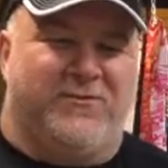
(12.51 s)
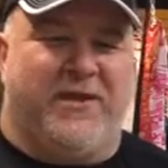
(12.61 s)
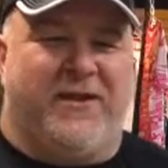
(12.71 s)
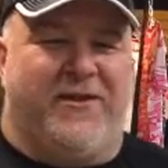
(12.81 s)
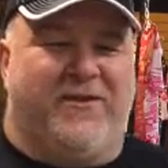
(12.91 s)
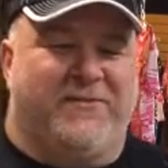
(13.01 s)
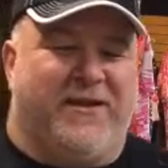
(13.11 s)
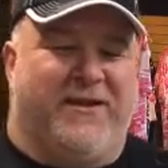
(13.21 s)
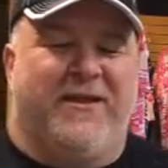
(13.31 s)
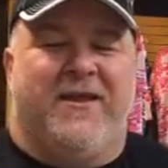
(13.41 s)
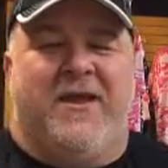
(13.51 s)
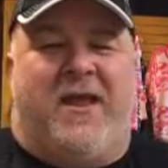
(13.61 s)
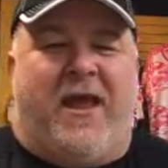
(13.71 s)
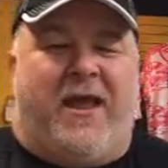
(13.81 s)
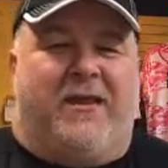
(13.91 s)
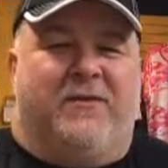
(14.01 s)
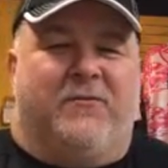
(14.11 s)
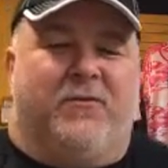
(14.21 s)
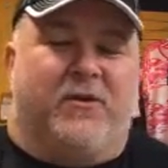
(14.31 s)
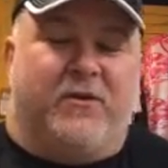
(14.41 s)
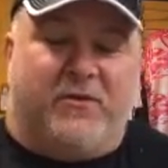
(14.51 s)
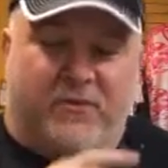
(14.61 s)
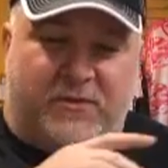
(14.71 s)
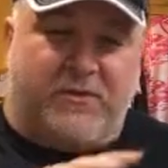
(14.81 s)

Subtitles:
She was hiding outside. And what we're going to do is,